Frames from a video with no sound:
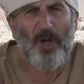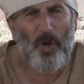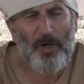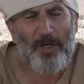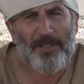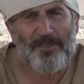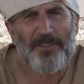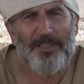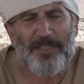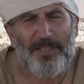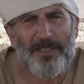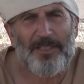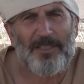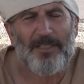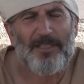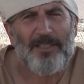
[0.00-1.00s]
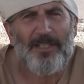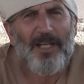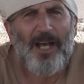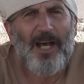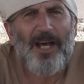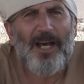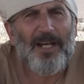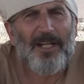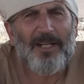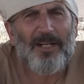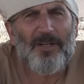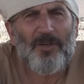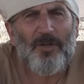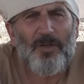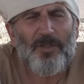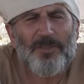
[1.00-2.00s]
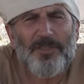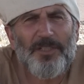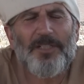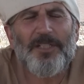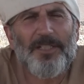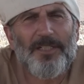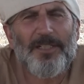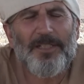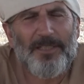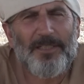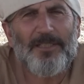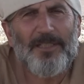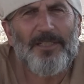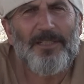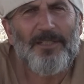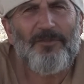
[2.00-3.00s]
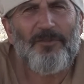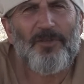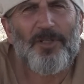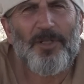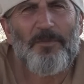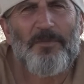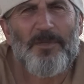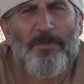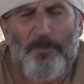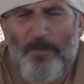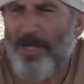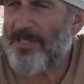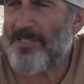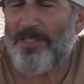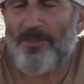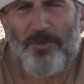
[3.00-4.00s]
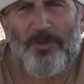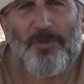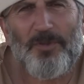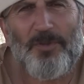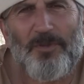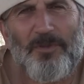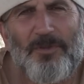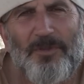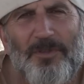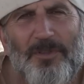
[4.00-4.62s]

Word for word: original uh, ordinarily for a person to do